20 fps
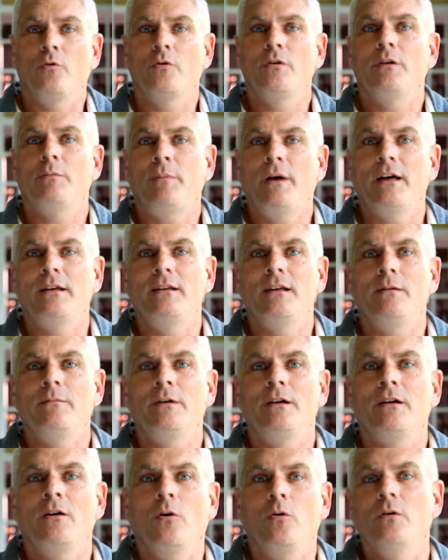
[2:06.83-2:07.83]
Before the
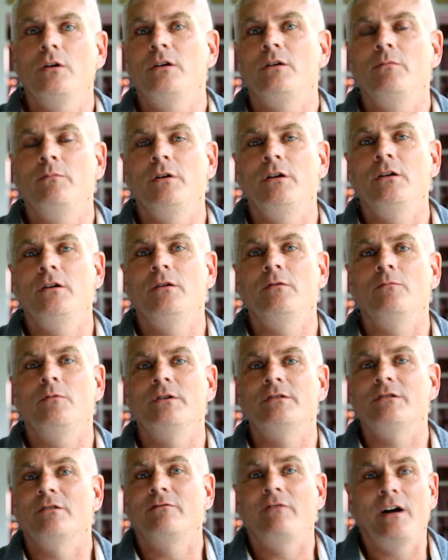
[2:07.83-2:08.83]
pandemic, Holy
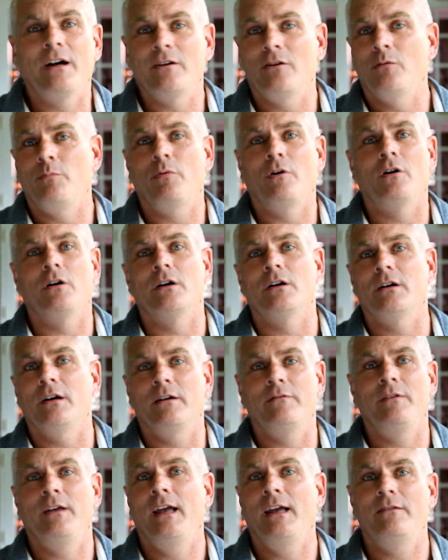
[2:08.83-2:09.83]
Communion was a vital
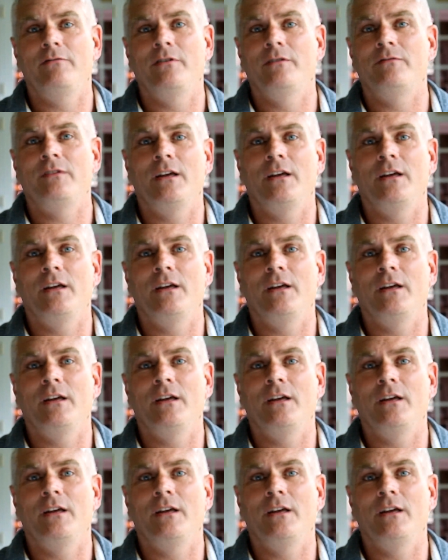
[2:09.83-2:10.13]
part of the